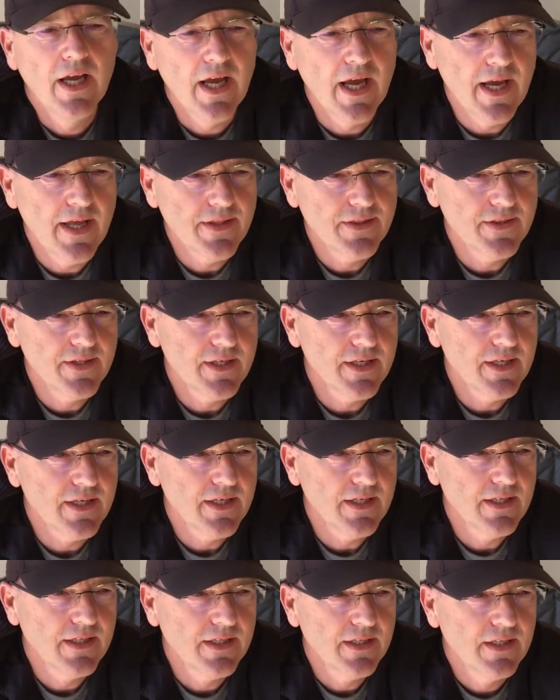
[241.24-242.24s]
and
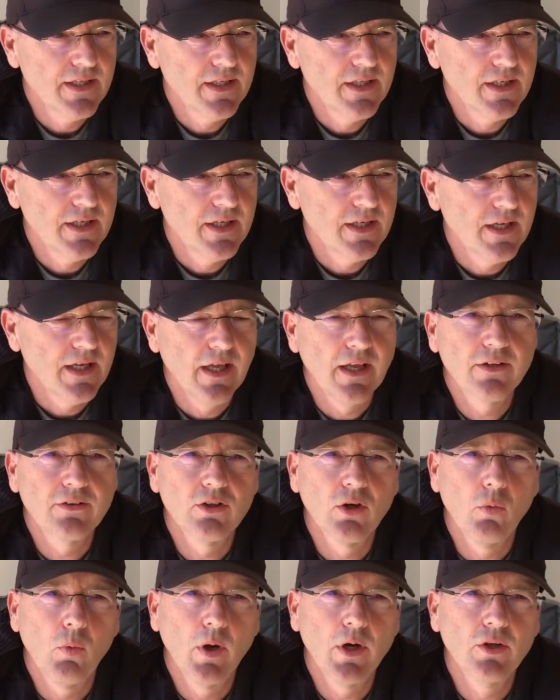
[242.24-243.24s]
the
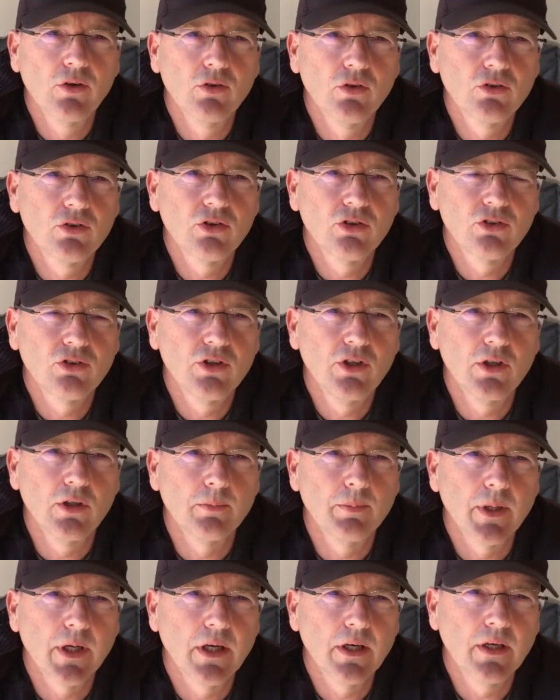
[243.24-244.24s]
XX1 is also steel,
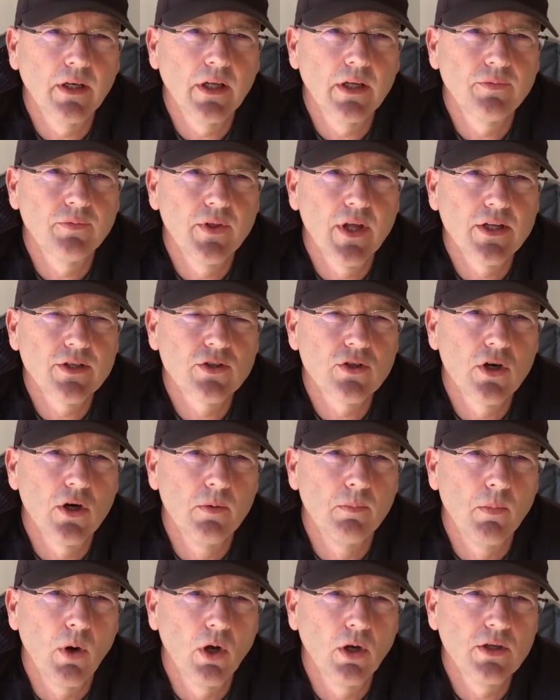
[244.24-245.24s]
but I don't know if that's
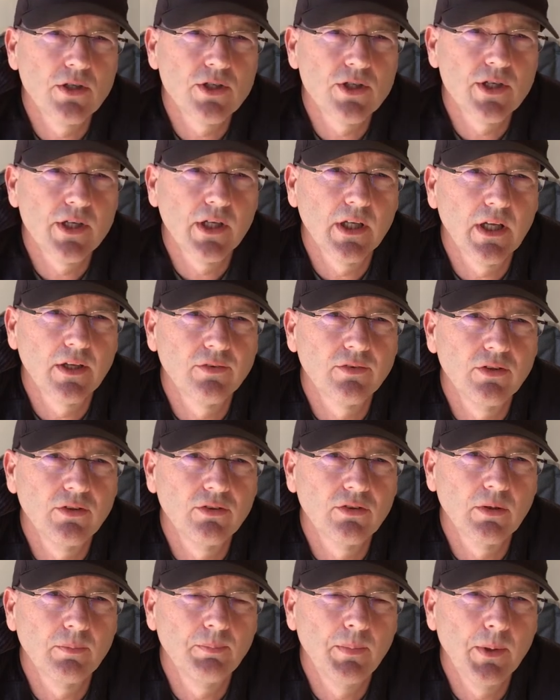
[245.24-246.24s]
chromoly steel. I see
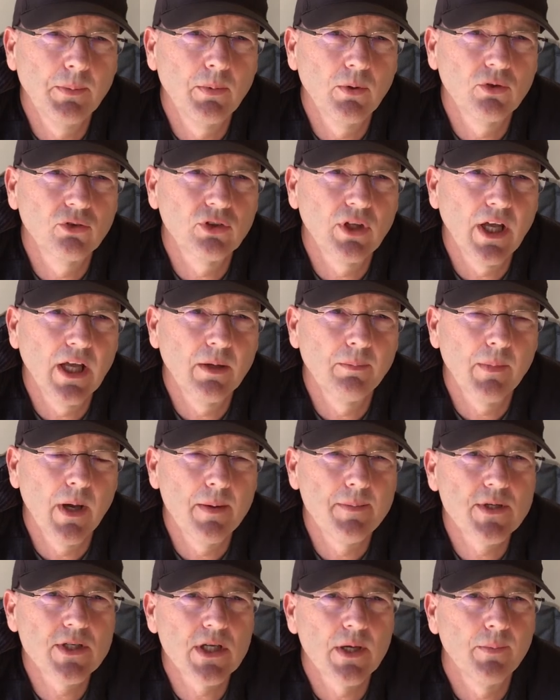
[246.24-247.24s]
some people saying,
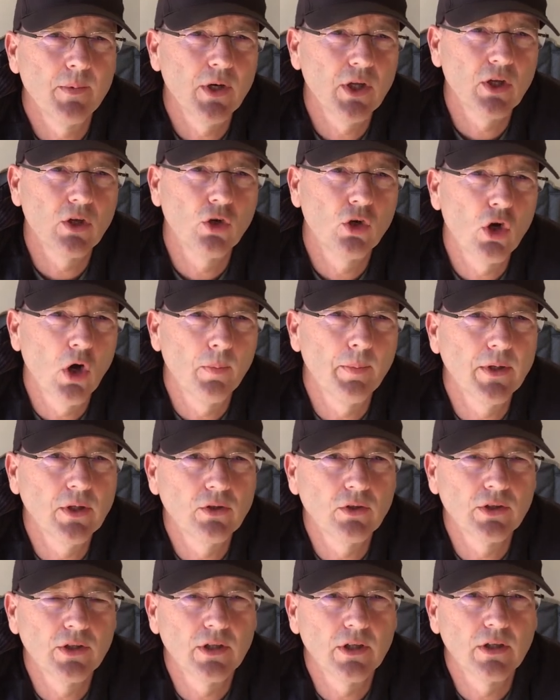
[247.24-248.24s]
maybe somebody can
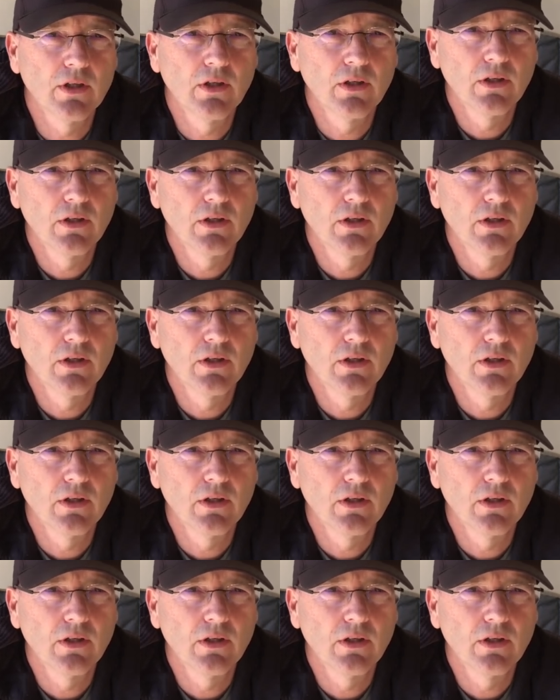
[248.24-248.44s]
comment in the